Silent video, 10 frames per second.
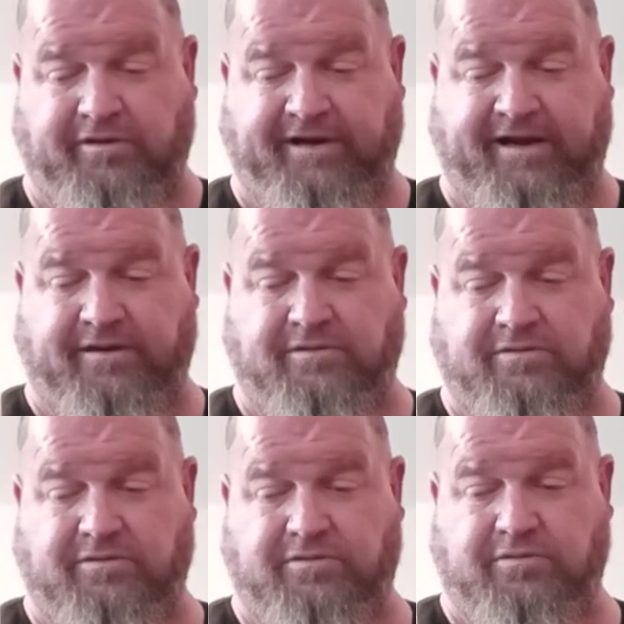Look at that.
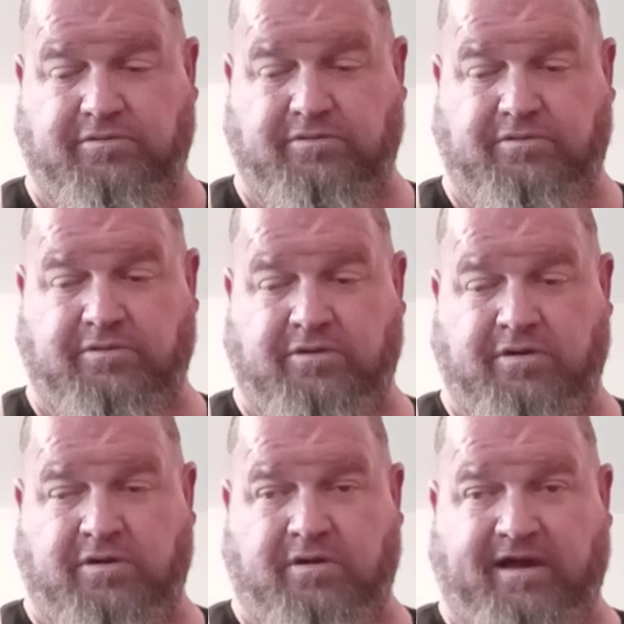
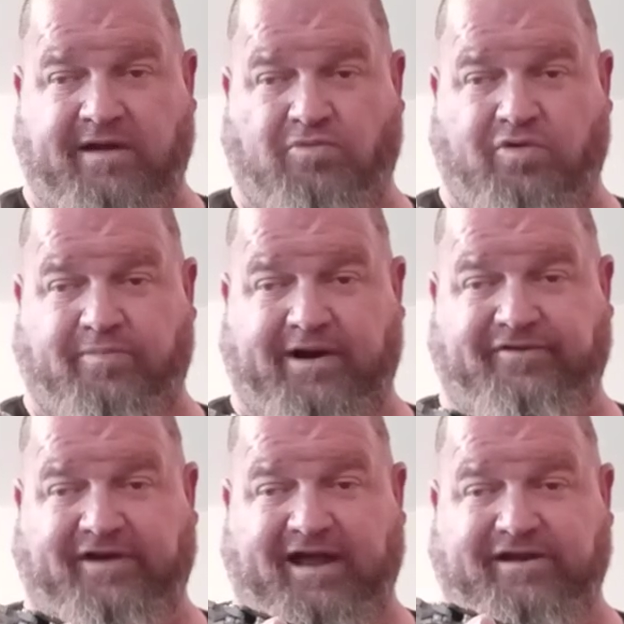I'm more
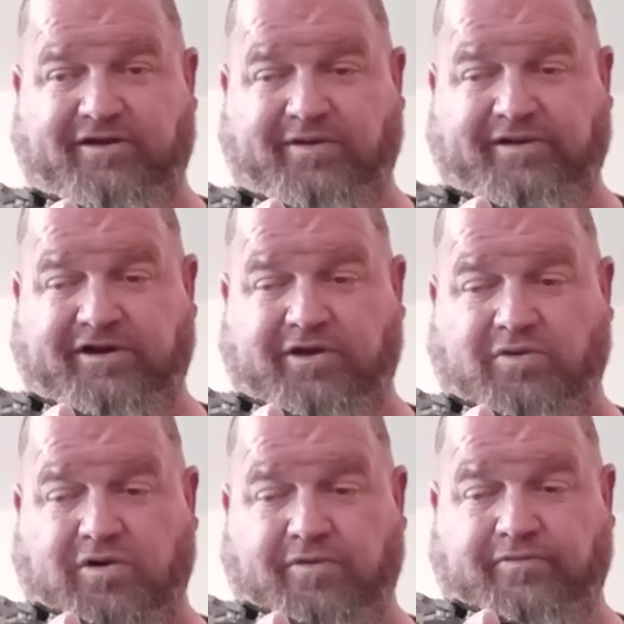impressed that I can do it than
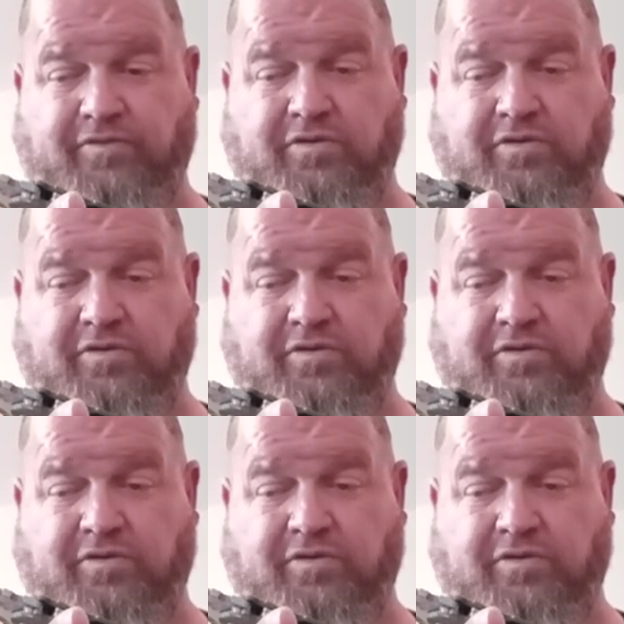you are.